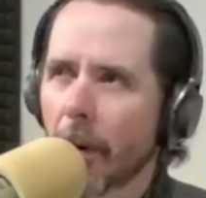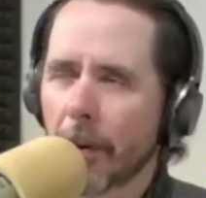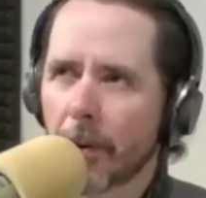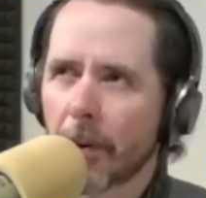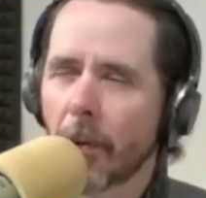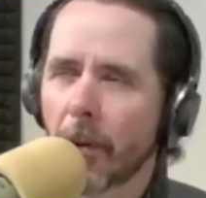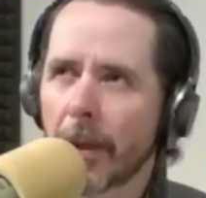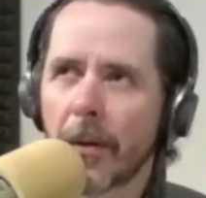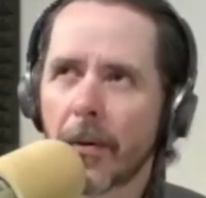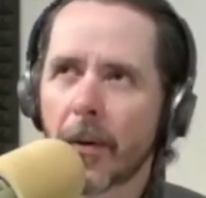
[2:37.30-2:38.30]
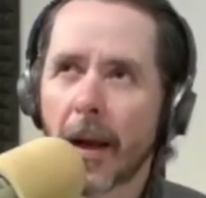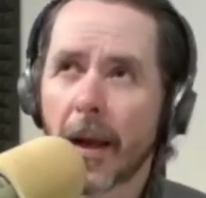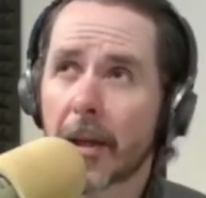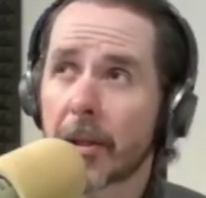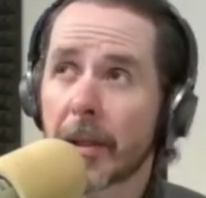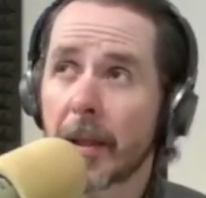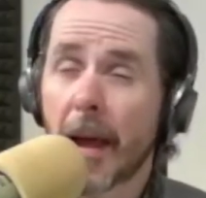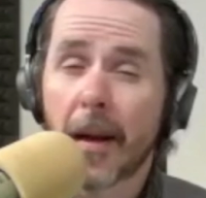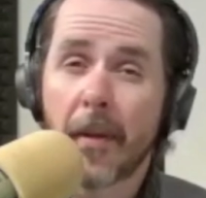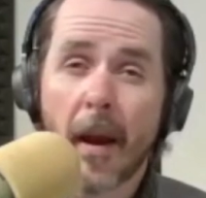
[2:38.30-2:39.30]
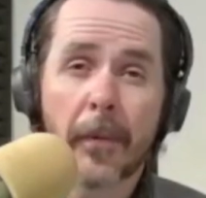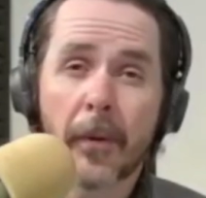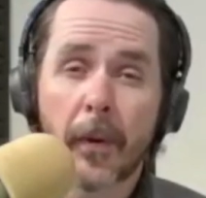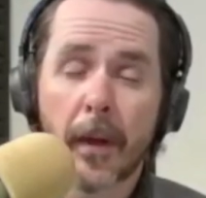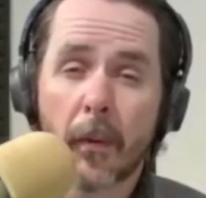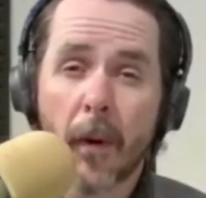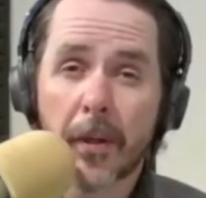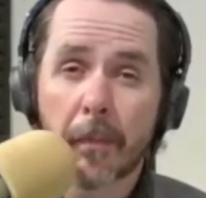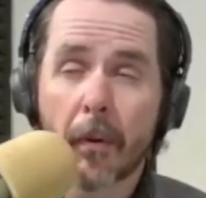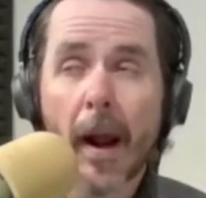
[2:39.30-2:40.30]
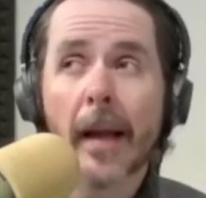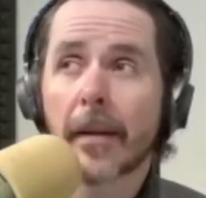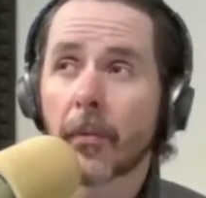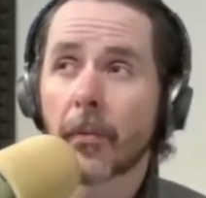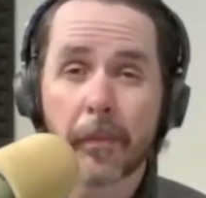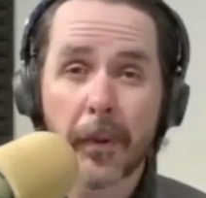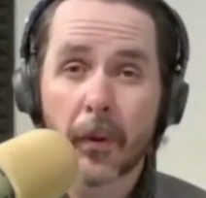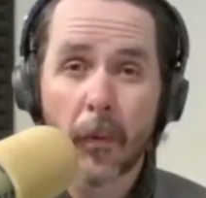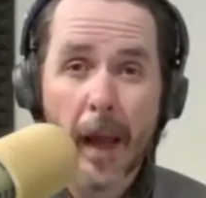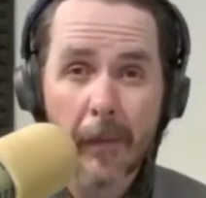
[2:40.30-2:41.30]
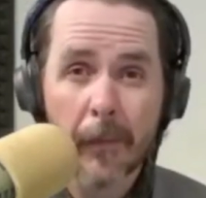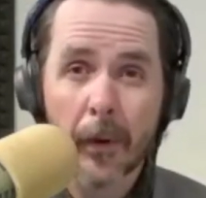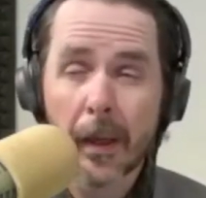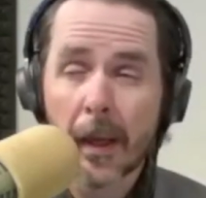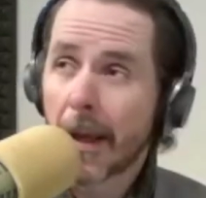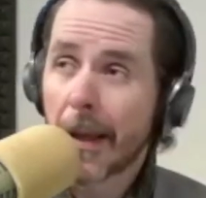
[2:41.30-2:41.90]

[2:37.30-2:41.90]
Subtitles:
Oiler goalie who I actually had the opportunity to watch him practice was Bill Ranford,